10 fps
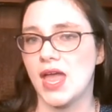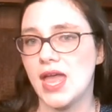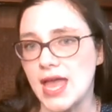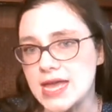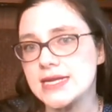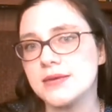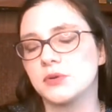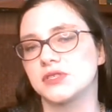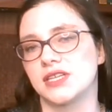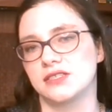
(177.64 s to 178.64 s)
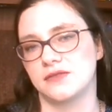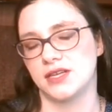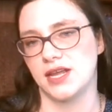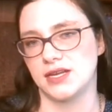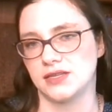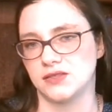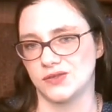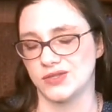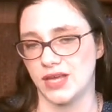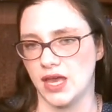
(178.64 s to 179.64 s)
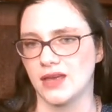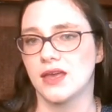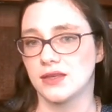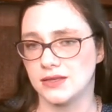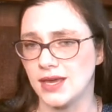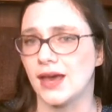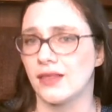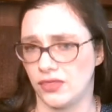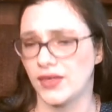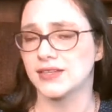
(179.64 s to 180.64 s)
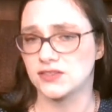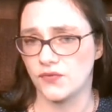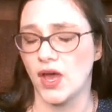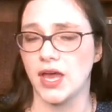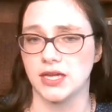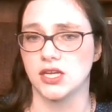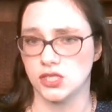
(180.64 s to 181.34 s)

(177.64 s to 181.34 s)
80% of Canadians are saying, yeah, that's fine.